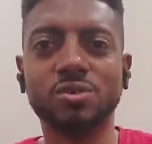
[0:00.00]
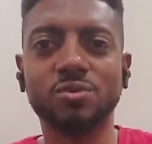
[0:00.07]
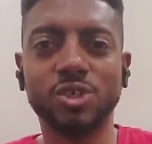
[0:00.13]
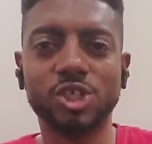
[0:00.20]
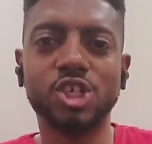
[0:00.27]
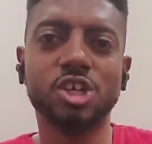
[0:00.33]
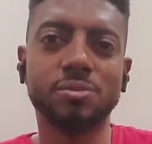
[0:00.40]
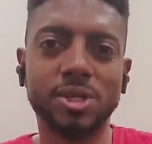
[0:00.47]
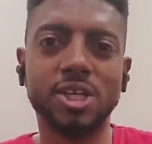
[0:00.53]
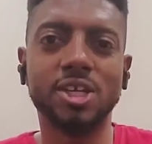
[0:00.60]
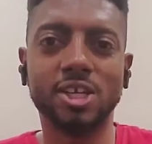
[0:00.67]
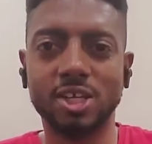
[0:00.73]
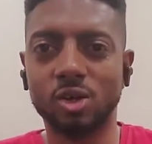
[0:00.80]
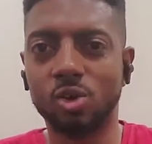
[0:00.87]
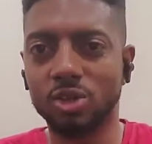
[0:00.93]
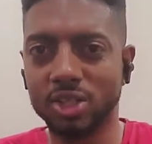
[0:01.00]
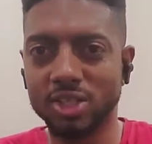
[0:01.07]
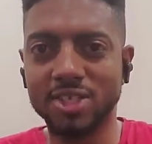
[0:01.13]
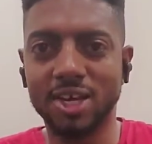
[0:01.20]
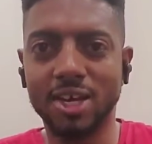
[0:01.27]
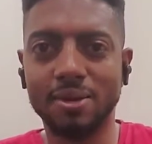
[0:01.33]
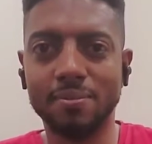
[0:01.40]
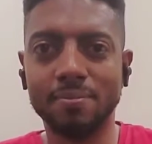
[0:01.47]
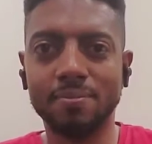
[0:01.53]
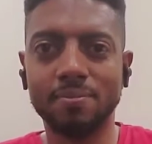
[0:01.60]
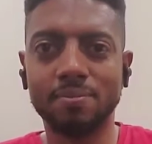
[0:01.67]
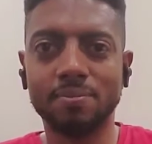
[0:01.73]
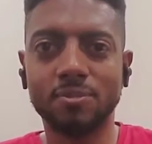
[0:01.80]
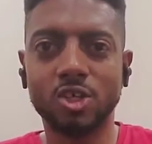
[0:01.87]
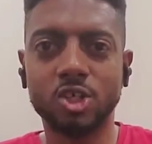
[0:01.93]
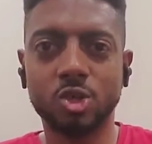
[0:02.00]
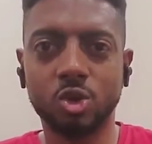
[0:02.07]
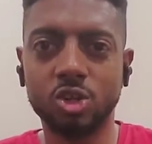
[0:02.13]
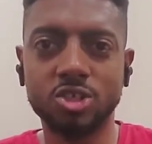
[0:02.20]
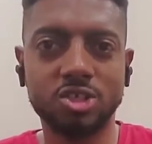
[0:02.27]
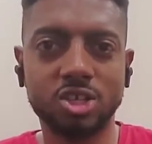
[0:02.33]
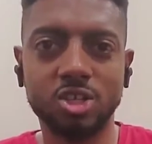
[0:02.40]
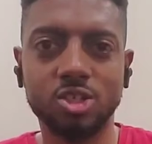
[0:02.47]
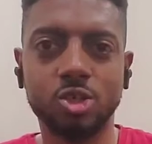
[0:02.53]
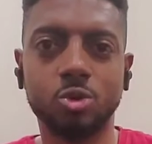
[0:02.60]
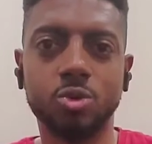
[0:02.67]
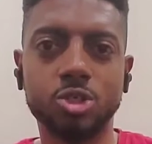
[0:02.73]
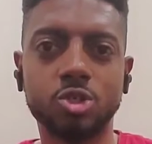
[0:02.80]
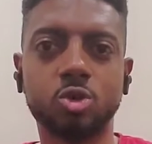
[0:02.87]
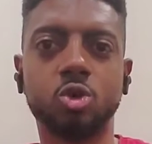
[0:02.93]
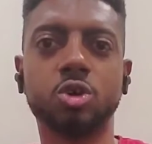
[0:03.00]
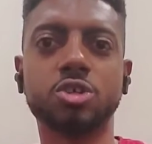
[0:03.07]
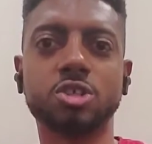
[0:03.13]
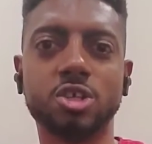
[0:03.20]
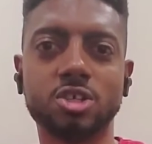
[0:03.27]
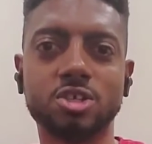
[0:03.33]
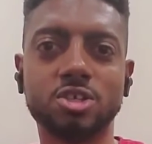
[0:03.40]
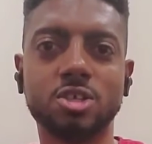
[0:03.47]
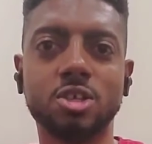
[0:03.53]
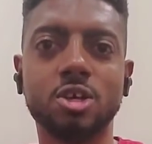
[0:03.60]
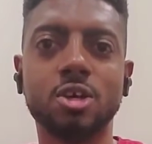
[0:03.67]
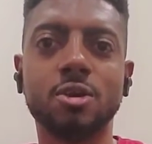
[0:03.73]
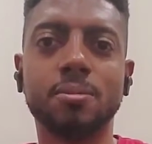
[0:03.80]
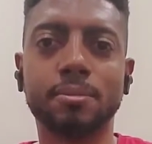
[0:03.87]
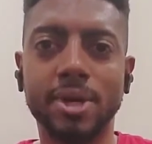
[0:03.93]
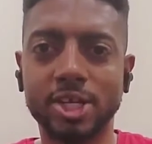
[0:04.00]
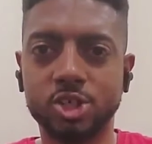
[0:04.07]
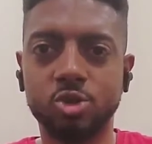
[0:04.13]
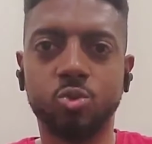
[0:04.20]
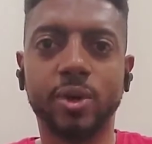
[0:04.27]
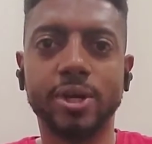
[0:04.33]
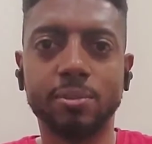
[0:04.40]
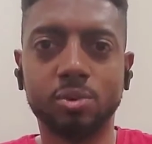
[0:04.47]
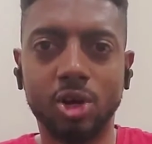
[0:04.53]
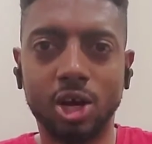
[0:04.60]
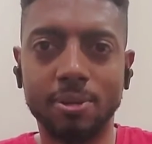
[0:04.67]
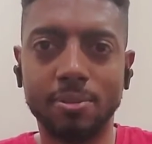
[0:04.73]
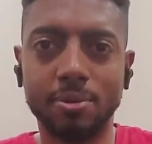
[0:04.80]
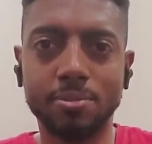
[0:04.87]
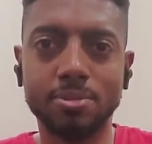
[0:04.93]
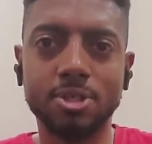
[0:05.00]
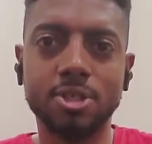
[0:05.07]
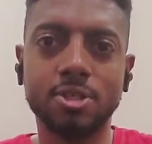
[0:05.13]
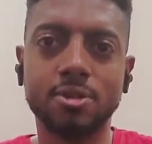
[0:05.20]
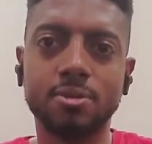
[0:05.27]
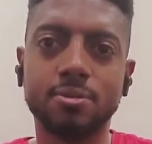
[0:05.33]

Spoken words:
we shouldn't be eating all the time, because all it's going to do is cause us major weight problems.